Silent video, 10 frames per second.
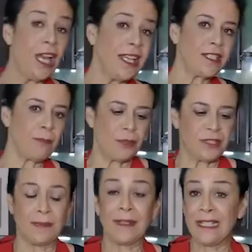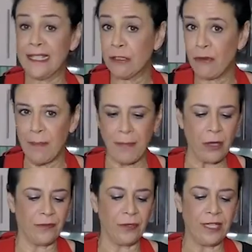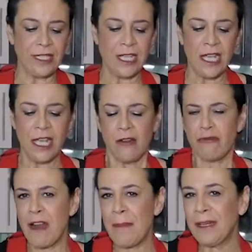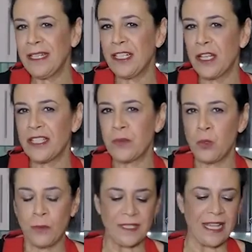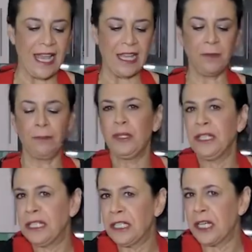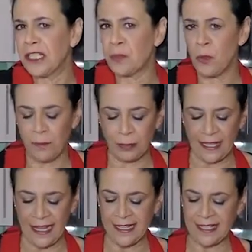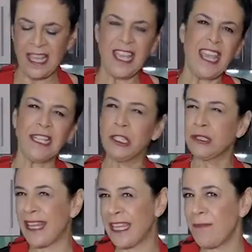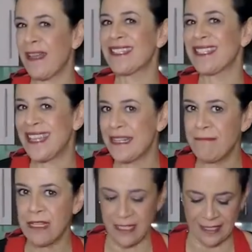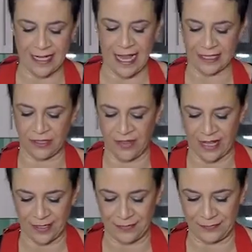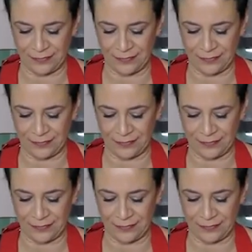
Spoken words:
like to put some cling wrap over it, wrap it in a nice warm towel, put it in a nice warm place, and it'll take about 10 minutes to activate.